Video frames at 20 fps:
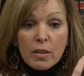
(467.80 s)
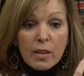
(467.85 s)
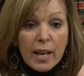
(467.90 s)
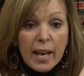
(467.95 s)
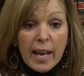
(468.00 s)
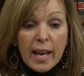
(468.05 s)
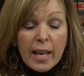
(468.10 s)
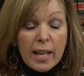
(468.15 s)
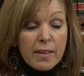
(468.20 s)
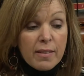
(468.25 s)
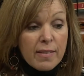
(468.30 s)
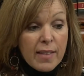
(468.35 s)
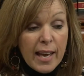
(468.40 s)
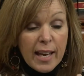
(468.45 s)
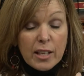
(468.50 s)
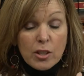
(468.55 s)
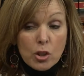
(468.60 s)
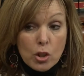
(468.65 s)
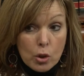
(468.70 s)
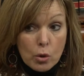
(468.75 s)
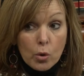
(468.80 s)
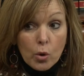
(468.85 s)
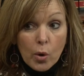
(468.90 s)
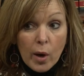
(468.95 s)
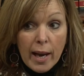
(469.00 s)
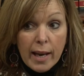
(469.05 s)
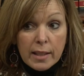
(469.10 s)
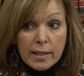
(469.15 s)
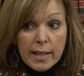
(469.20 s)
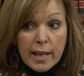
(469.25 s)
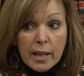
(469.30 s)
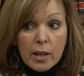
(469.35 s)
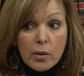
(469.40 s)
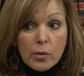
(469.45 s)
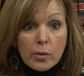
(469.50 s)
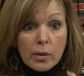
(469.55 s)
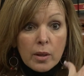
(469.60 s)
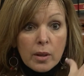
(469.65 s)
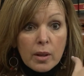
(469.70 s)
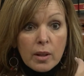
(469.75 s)
and they do crack
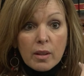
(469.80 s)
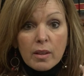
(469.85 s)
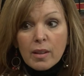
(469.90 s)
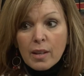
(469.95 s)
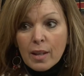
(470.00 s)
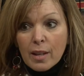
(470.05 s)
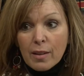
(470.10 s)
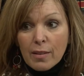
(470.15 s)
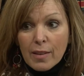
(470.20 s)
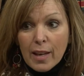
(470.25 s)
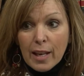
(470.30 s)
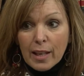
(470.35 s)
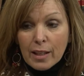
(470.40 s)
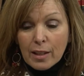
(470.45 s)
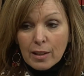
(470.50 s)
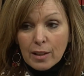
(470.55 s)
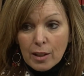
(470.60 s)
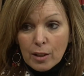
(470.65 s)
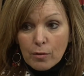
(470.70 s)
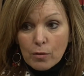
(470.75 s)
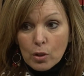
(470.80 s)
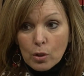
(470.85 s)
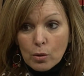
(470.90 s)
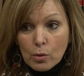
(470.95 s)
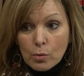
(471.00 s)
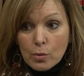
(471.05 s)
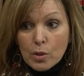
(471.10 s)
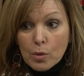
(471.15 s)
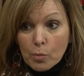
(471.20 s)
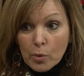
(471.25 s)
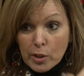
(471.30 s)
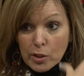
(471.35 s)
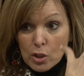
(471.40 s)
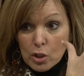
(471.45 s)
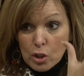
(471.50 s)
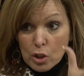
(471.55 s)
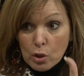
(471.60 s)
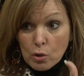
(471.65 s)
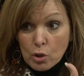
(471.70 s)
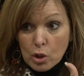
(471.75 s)
down, then they can give you some
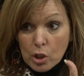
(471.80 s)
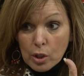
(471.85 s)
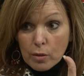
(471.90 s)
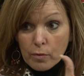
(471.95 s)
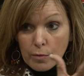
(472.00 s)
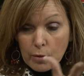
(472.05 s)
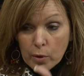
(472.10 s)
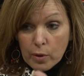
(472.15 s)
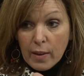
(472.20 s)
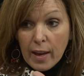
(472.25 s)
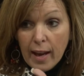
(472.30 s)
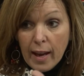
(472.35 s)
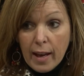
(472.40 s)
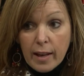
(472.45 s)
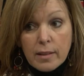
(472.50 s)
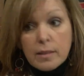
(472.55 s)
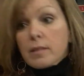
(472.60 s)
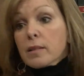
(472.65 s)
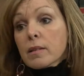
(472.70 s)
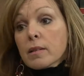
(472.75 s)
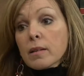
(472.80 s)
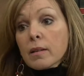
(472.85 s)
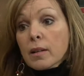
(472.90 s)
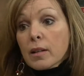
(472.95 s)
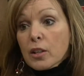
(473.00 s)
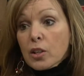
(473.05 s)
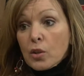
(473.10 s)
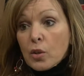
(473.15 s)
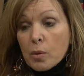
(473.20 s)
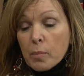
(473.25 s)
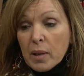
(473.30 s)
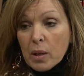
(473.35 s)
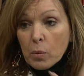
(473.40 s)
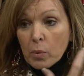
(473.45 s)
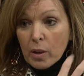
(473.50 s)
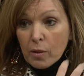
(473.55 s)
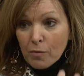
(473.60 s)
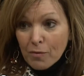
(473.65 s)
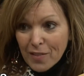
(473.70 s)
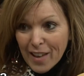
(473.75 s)
restitution for okay. that. You know what I mean?
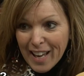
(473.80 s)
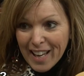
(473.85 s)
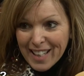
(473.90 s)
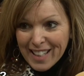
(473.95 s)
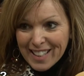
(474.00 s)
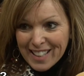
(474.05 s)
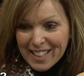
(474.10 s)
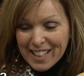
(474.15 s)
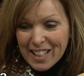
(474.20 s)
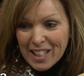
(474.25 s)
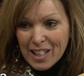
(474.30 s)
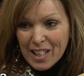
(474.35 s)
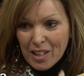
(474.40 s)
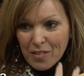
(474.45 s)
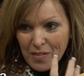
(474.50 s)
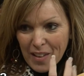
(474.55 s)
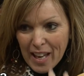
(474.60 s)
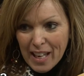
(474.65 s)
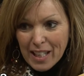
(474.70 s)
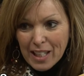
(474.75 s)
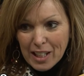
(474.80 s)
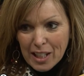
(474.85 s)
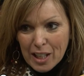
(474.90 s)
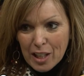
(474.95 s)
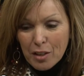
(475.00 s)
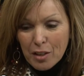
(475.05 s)
If they can get if they can get